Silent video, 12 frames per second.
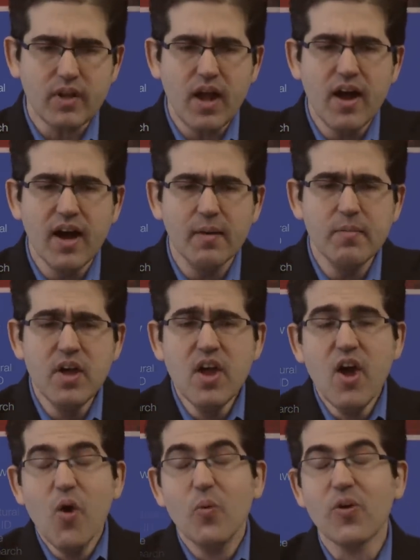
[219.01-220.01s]
Um,
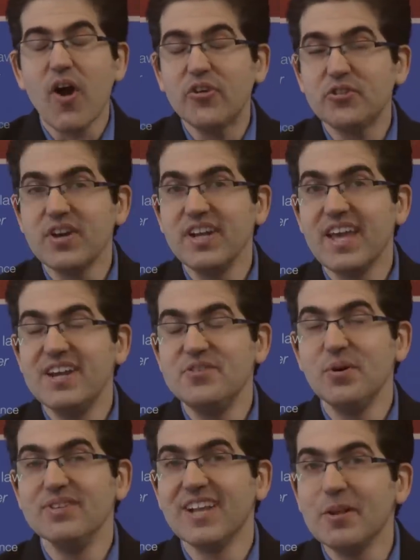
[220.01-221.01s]
we're also going to get
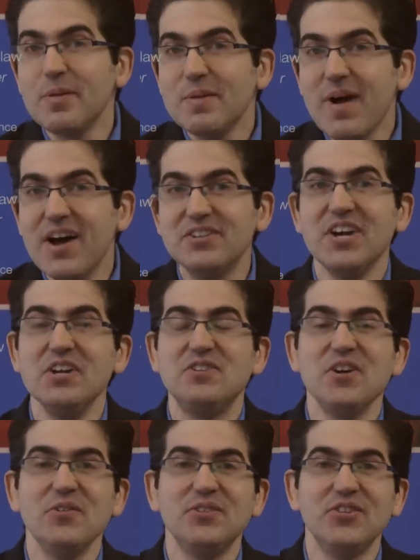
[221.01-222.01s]
into a little bit about Judge
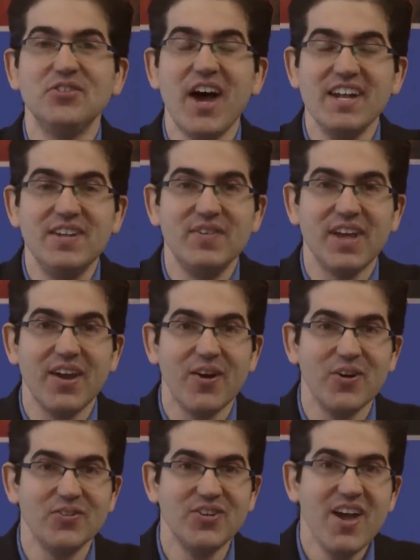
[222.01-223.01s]
Jones's scientific
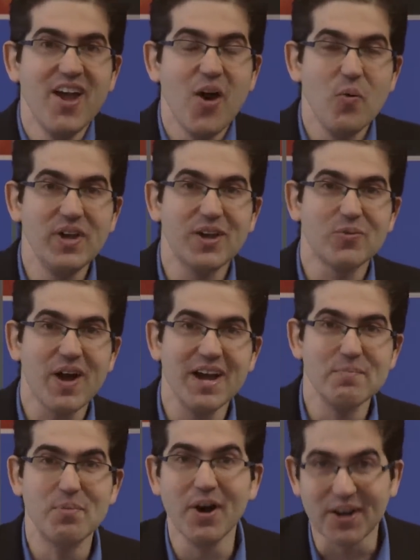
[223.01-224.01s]
errors. We could
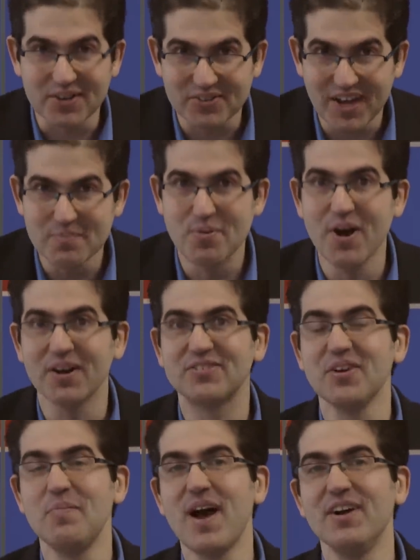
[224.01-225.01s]
write books and books
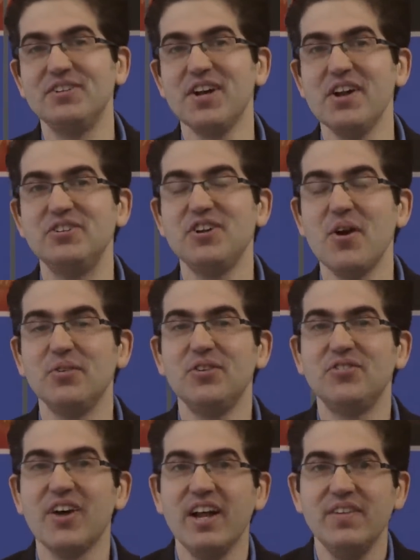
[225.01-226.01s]
about Judge
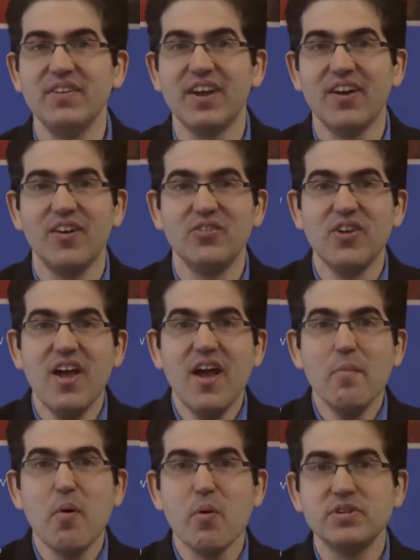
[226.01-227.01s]
Jones's scientific errors,
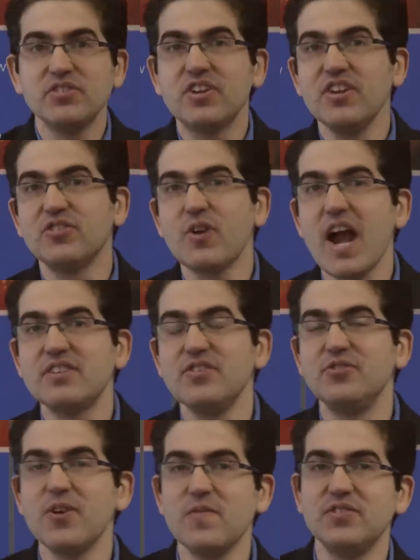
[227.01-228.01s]
but we're just going to scratch the
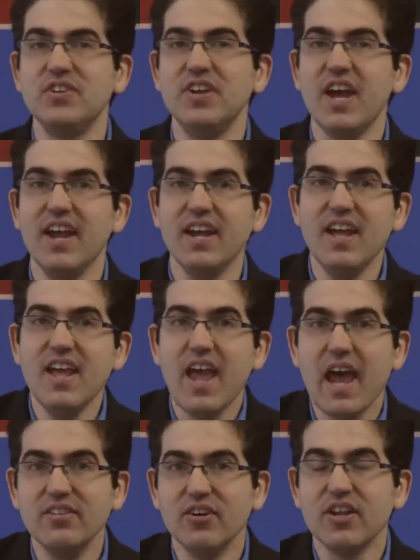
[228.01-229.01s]
surface today
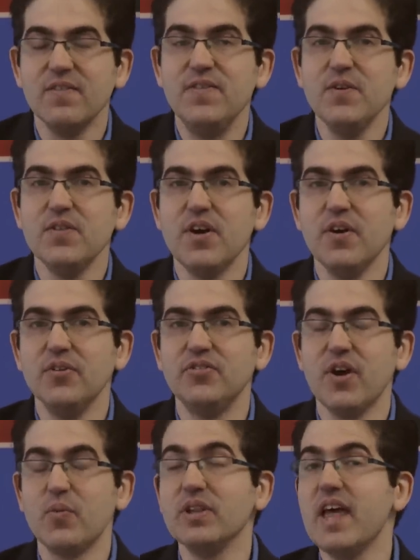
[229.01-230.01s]
and look at a few of
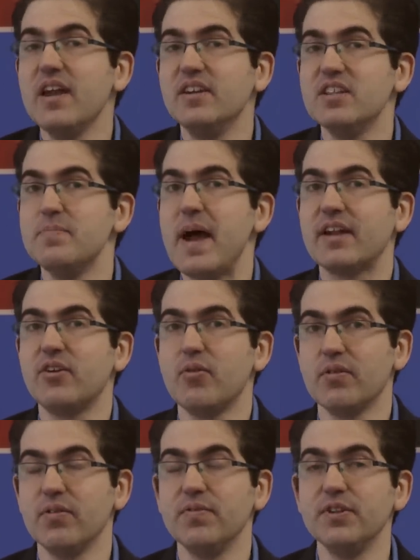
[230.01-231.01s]
those related to the
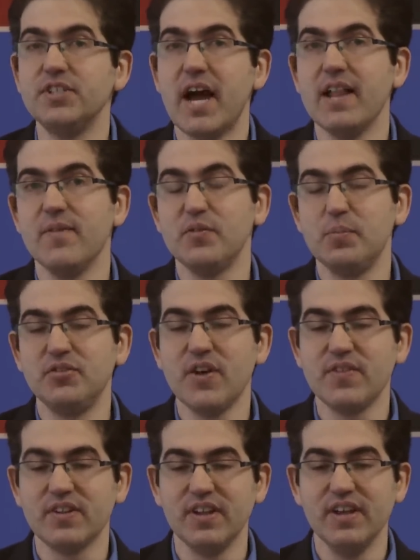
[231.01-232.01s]
bacterial flagellum
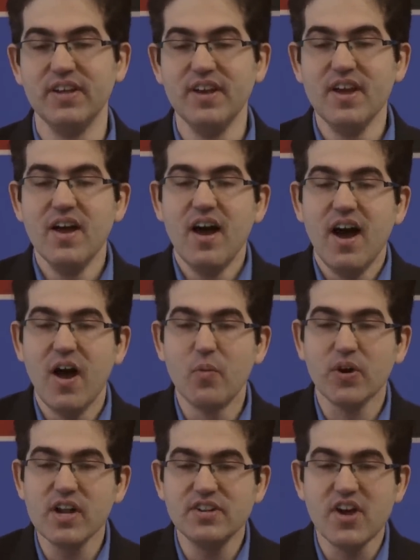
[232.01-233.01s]
specifically. Uh,
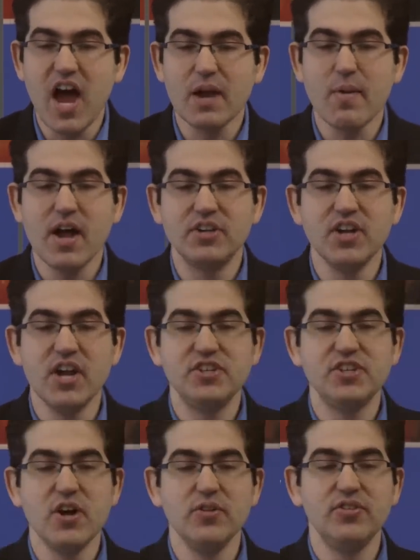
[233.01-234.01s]
we're going to talk about
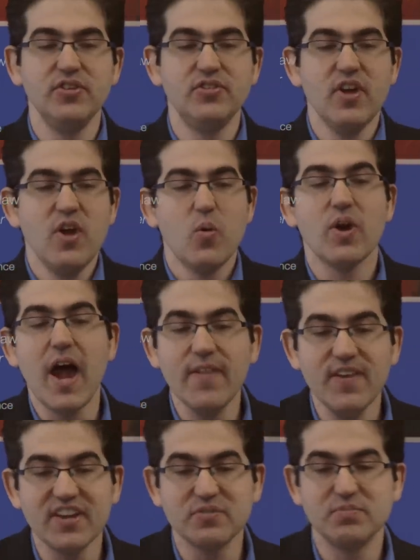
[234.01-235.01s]
Judge Jones's, what I
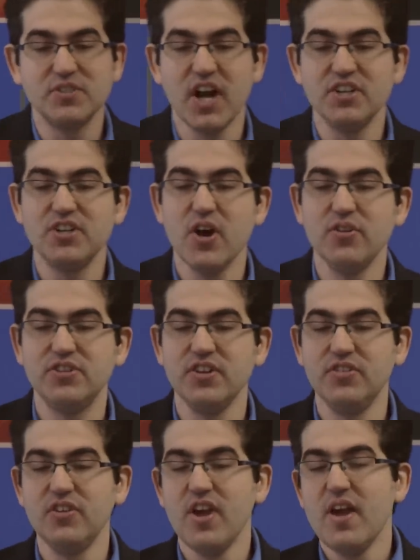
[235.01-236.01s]
think is Judge
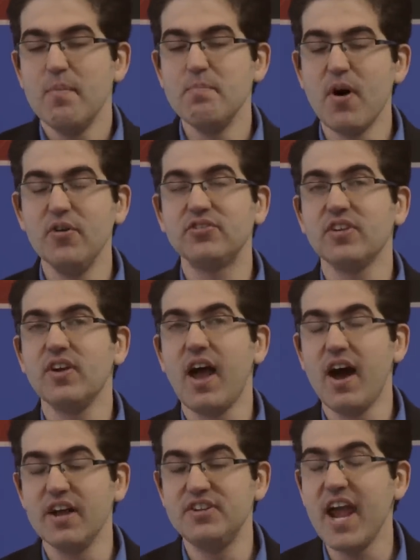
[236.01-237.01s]
Jones's most
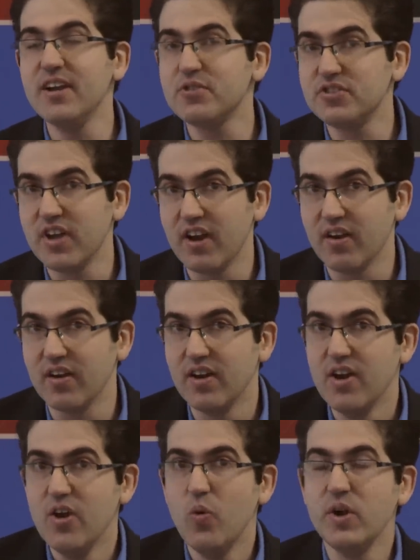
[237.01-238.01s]
uh, dangerous error,
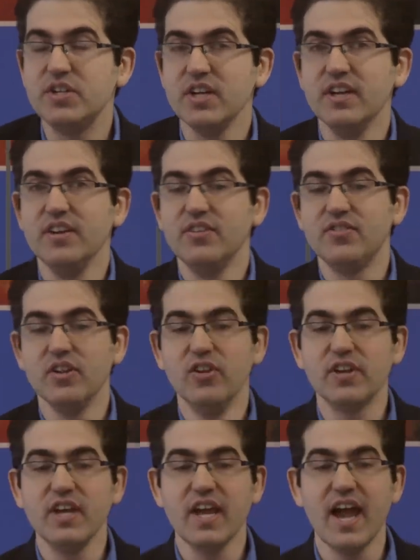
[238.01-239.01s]
which is
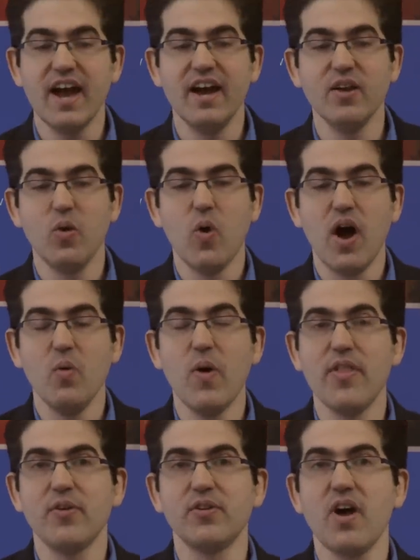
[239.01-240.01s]
looking at uh,
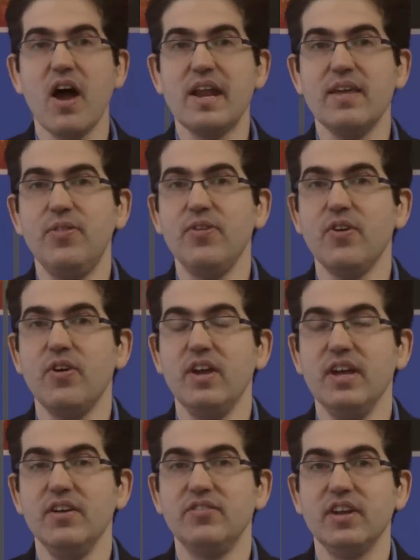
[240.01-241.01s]
whether or not a
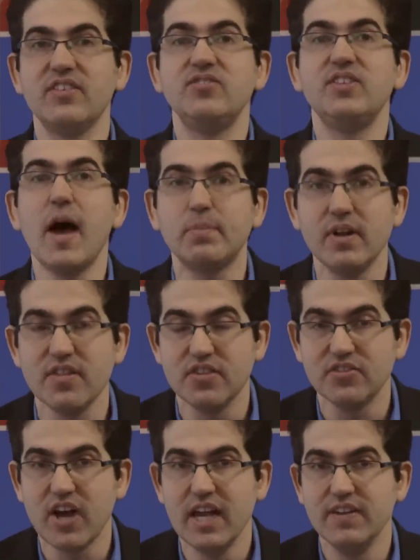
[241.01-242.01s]
theory is accepted in the
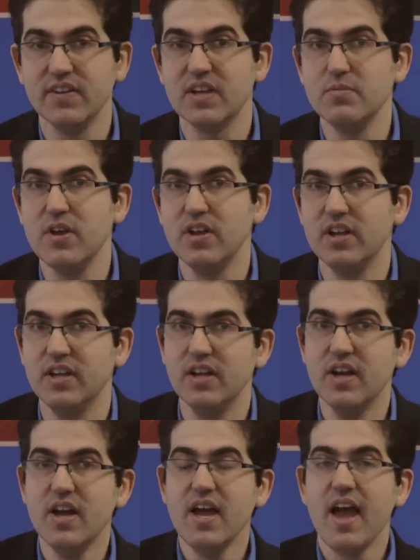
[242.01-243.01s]
scientific community
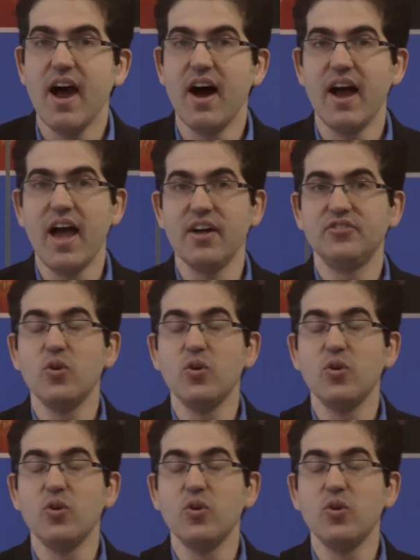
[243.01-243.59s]
uh, as